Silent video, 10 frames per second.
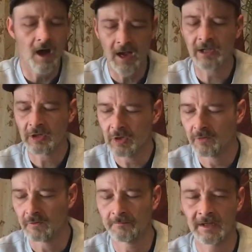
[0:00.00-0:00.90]
I could
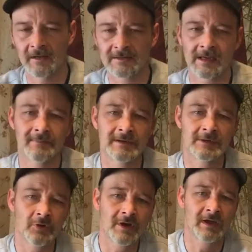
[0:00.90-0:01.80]
use it because I've been
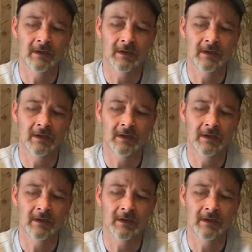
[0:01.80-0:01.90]
doing